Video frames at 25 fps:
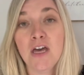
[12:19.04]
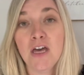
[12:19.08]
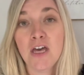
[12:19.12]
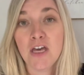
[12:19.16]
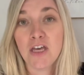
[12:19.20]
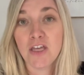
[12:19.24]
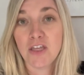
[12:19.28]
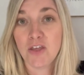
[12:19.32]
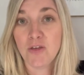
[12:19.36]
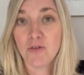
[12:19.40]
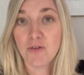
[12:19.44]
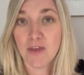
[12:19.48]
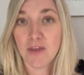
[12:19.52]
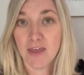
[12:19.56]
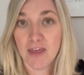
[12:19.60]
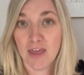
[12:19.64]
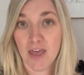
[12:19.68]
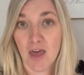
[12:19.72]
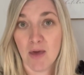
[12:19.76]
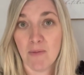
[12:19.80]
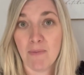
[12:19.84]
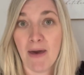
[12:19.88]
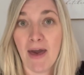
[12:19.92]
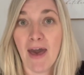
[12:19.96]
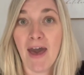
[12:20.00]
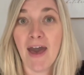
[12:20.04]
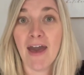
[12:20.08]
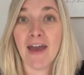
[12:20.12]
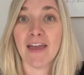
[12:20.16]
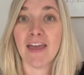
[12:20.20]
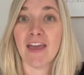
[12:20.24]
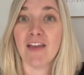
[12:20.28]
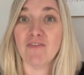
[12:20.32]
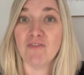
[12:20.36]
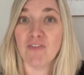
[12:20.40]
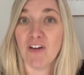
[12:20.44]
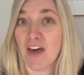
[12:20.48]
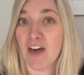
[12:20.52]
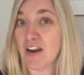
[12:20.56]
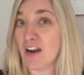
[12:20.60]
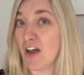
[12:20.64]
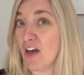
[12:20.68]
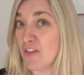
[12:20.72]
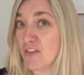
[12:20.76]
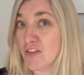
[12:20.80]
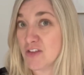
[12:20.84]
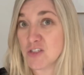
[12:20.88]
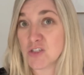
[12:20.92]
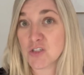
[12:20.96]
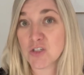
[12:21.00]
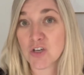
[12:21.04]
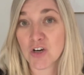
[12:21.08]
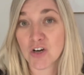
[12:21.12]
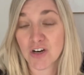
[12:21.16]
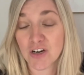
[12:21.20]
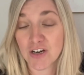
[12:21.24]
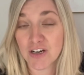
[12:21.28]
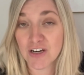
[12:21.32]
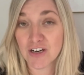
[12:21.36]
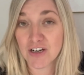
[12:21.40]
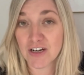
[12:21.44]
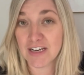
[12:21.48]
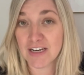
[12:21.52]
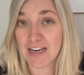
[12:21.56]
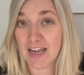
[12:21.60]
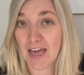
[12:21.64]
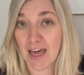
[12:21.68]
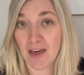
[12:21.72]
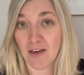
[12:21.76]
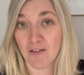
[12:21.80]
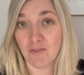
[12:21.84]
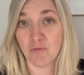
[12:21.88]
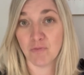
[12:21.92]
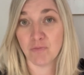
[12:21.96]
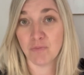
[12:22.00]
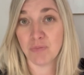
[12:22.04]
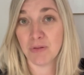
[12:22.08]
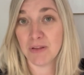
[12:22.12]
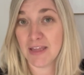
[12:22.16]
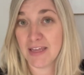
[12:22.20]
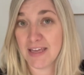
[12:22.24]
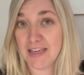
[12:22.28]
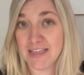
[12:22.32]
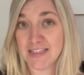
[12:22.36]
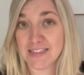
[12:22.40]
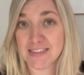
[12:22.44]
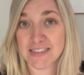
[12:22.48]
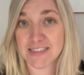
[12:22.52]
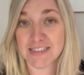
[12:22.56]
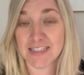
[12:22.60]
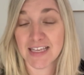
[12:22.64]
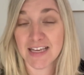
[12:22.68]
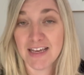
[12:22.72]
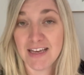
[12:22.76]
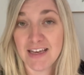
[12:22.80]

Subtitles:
you can go back and find all those Currier and Ive plates